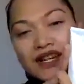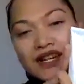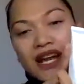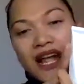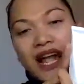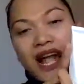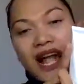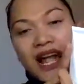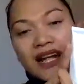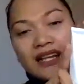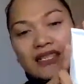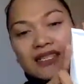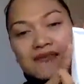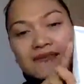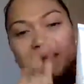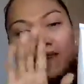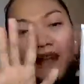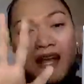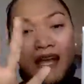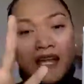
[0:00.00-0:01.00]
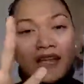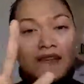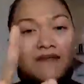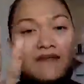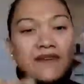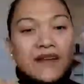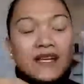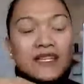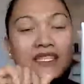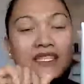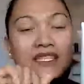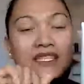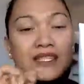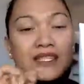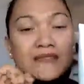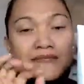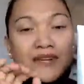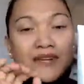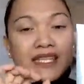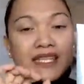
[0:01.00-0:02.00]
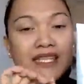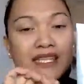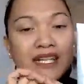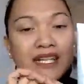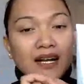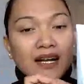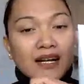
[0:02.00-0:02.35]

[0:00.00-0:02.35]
has 5 different